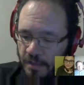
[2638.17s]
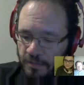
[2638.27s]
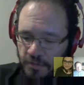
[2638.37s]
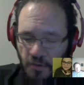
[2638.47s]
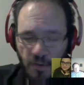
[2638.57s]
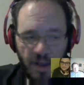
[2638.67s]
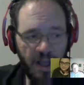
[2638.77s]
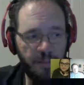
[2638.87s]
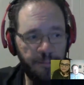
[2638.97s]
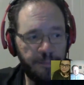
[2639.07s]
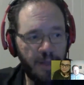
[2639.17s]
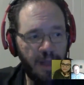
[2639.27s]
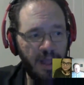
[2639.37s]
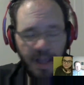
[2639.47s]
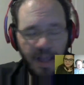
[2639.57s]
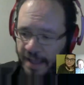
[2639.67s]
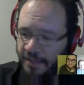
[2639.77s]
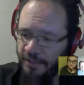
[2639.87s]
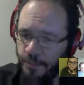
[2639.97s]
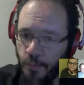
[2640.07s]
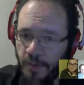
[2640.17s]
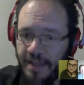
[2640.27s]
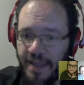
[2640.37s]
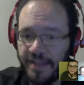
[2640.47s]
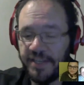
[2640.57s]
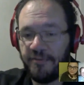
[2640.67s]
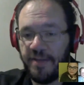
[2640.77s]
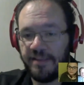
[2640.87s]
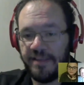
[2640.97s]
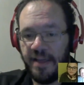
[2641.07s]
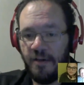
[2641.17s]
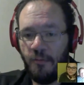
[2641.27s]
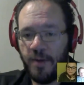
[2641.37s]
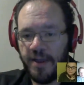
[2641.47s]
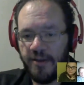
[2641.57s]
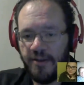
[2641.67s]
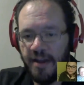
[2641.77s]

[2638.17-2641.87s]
I'm at the point actually right now where